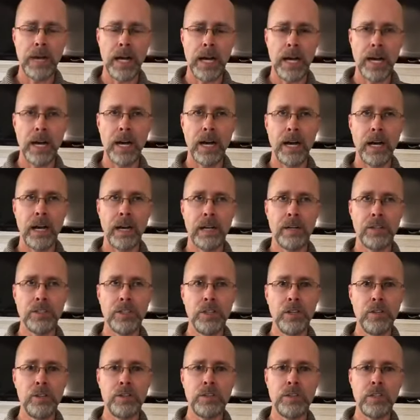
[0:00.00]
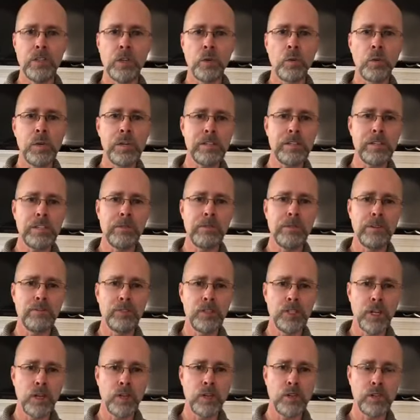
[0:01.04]
uh, using the wisdom
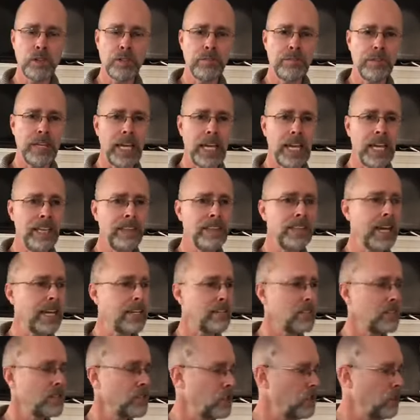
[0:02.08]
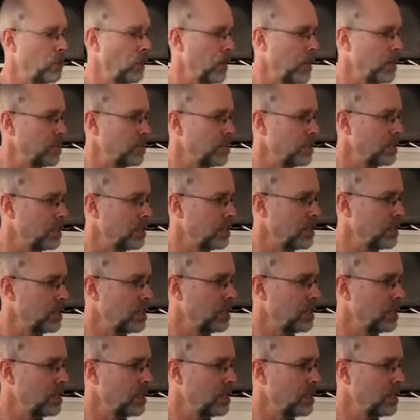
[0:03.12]
of Joseph in that situation